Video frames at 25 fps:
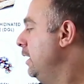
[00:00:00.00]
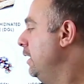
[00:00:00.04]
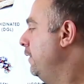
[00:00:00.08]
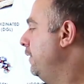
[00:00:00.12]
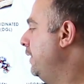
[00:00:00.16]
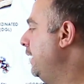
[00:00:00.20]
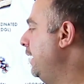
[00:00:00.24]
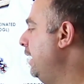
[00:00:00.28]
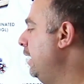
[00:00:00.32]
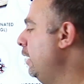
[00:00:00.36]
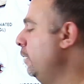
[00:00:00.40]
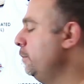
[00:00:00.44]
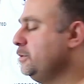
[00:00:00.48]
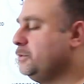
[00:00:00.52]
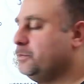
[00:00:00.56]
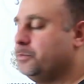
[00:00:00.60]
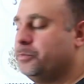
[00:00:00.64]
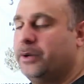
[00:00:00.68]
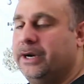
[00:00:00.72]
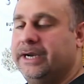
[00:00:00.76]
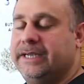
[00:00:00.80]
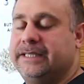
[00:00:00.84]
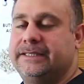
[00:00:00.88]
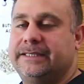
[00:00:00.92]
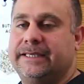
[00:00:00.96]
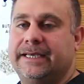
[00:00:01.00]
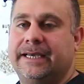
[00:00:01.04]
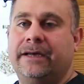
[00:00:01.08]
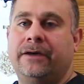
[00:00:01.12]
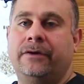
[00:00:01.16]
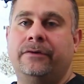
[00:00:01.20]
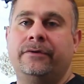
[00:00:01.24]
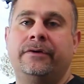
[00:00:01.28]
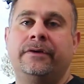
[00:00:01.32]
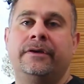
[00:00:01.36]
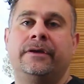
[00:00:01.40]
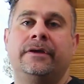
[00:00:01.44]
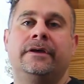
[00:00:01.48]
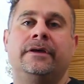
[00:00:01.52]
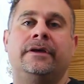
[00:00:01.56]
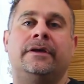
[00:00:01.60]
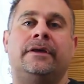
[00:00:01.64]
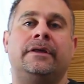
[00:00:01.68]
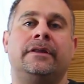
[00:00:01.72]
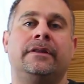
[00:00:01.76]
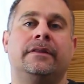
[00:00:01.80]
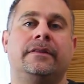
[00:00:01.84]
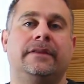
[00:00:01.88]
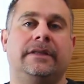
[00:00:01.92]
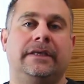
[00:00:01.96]
that helps break down
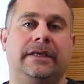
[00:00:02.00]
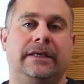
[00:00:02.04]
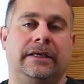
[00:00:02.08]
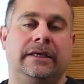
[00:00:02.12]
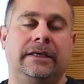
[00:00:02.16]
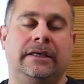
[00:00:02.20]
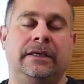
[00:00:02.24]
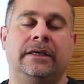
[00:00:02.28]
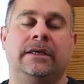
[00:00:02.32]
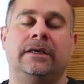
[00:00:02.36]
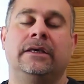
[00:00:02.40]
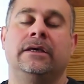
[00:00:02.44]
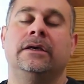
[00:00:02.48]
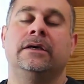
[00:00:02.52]
the